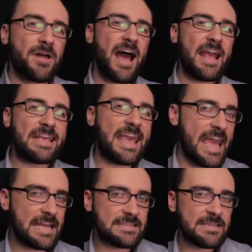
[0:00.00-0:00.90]
but I
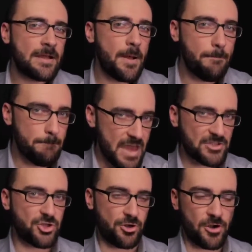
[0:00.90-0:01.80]
can't
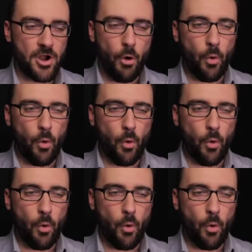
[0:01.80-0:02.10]
measure